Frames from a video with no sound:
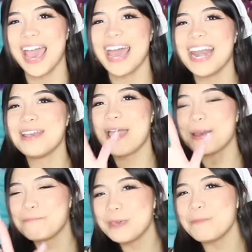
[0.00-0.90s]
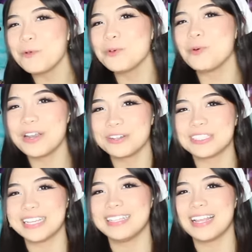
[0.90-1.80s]
And people who
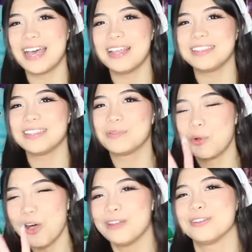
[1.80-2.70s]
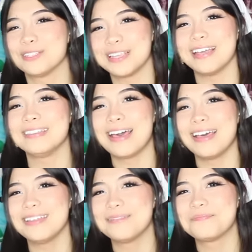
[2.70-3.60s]
understand that will understand
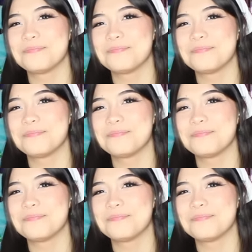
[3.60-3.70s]
that.